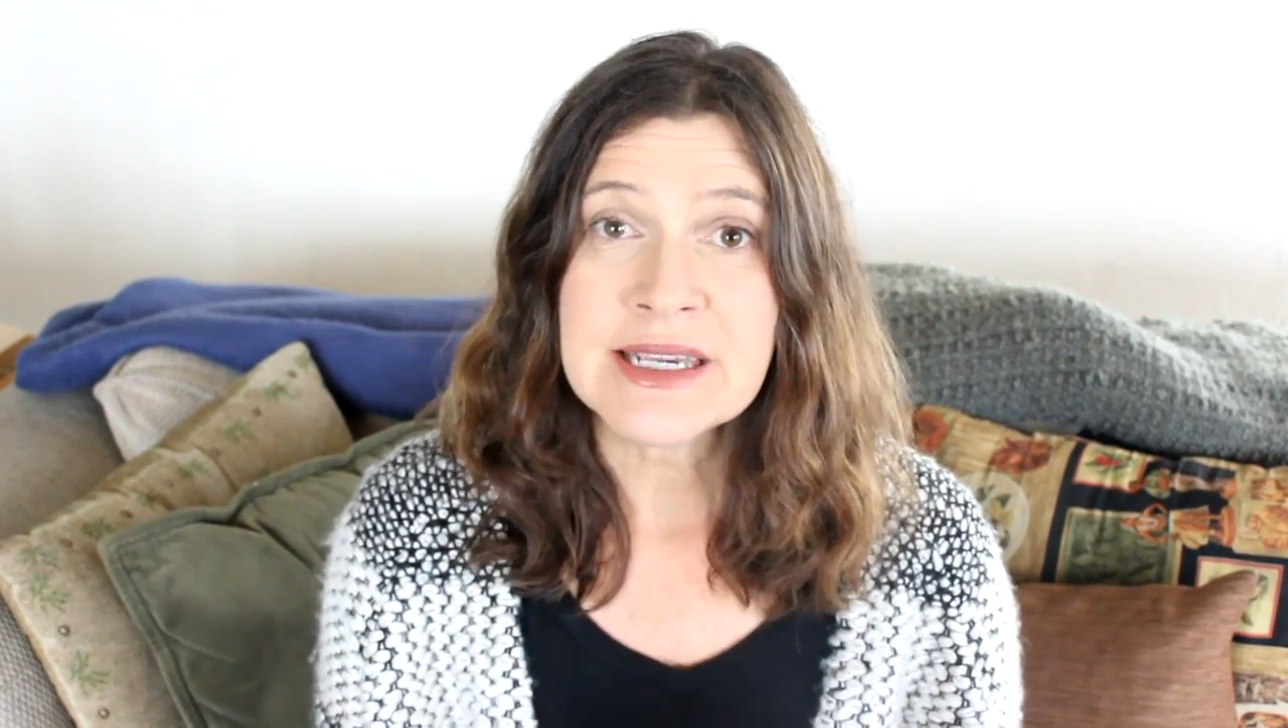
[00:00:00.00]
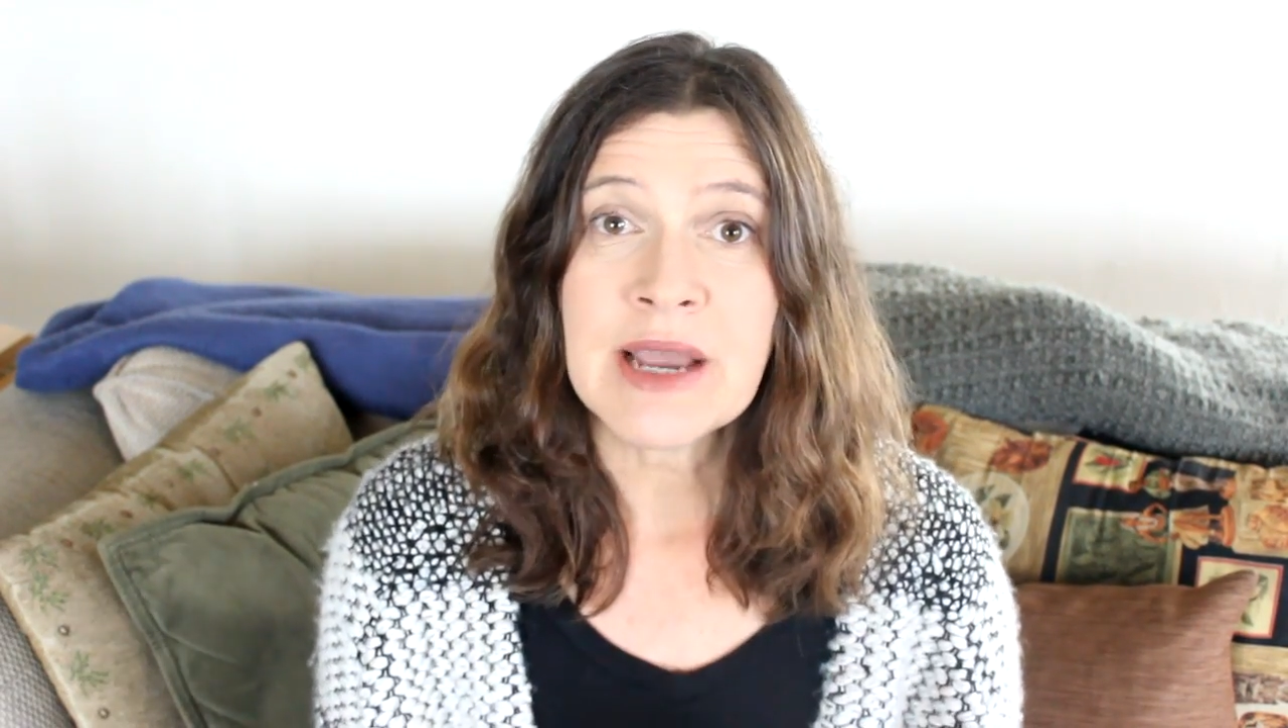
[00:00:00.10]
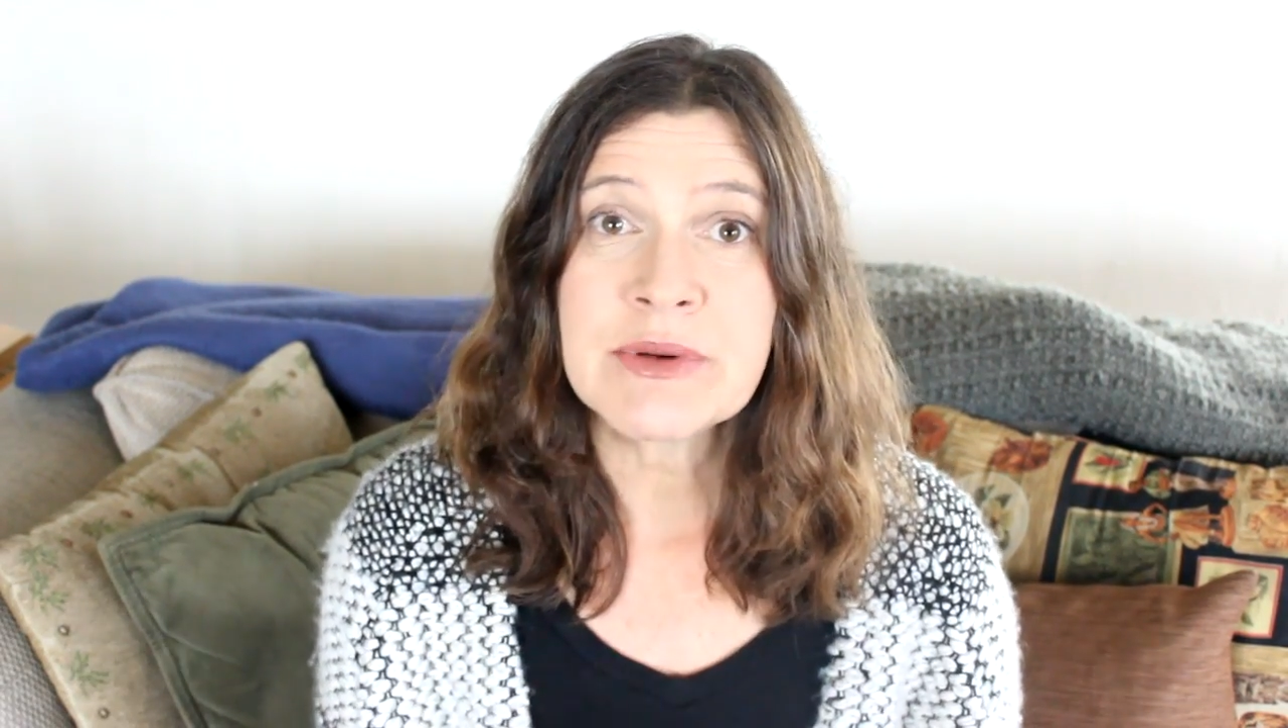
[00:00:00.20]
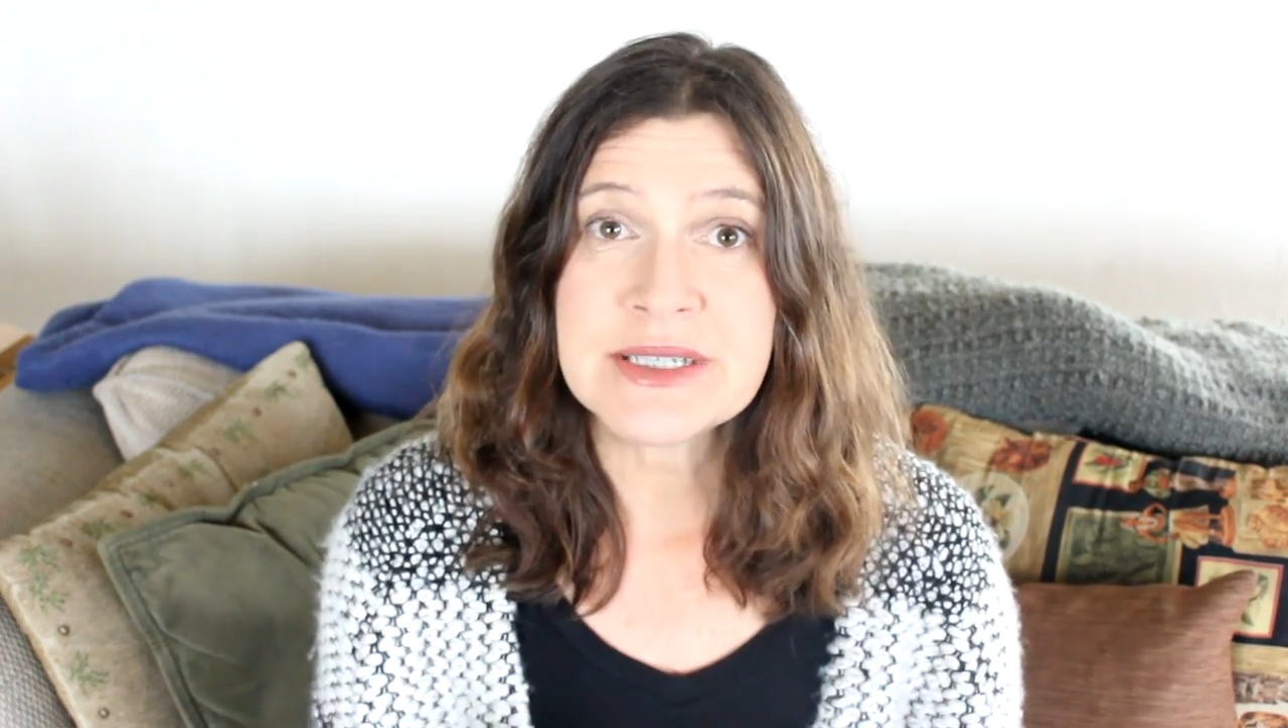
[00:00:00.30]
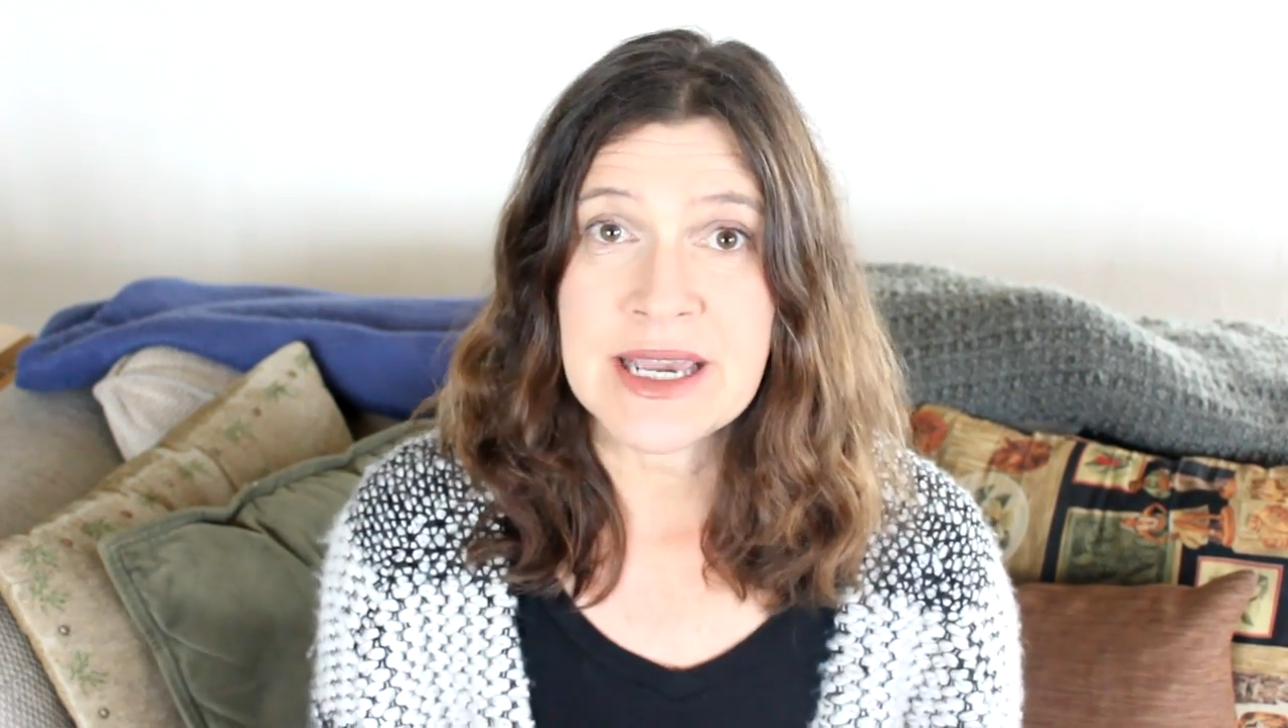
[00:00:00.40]
thing
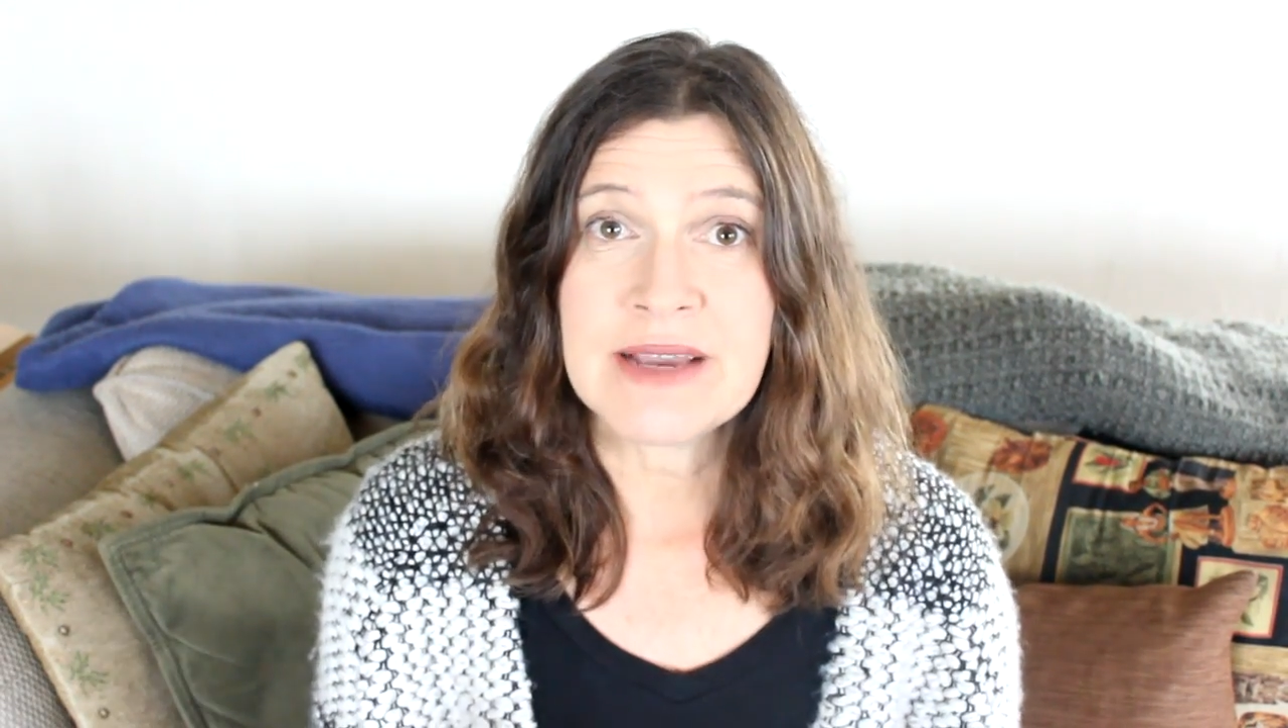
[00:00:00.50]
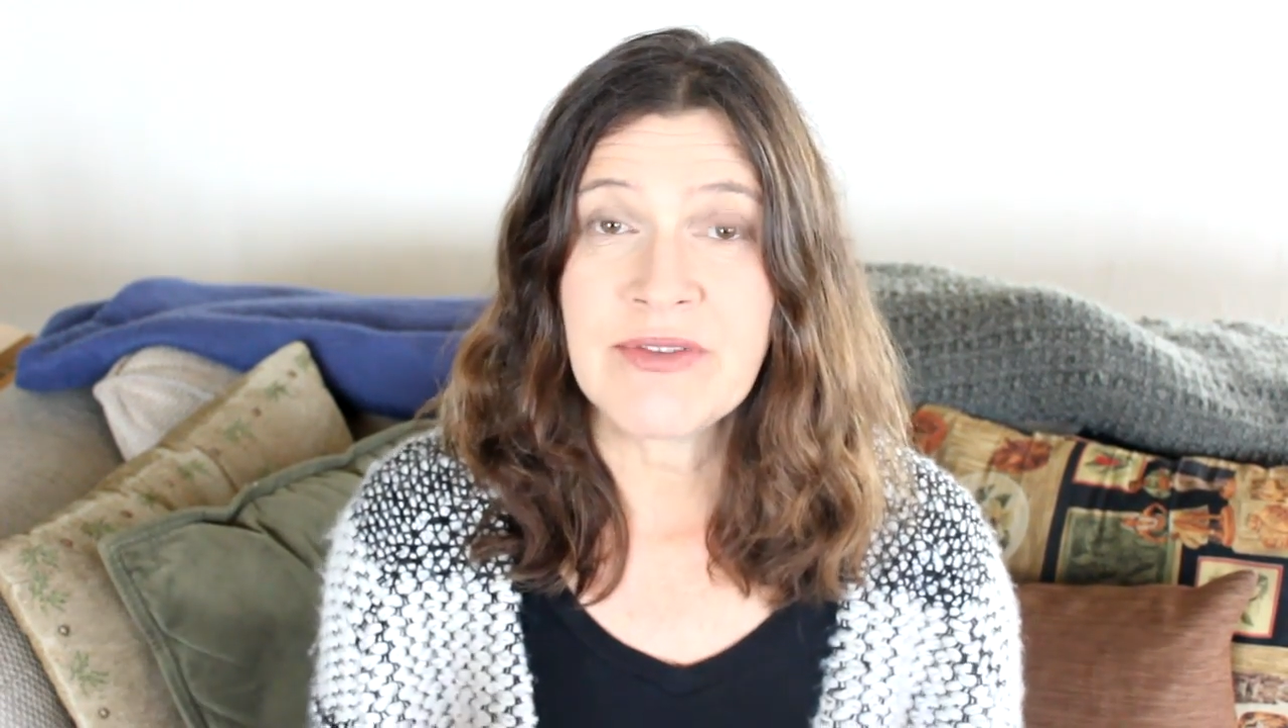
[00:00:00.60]
I will say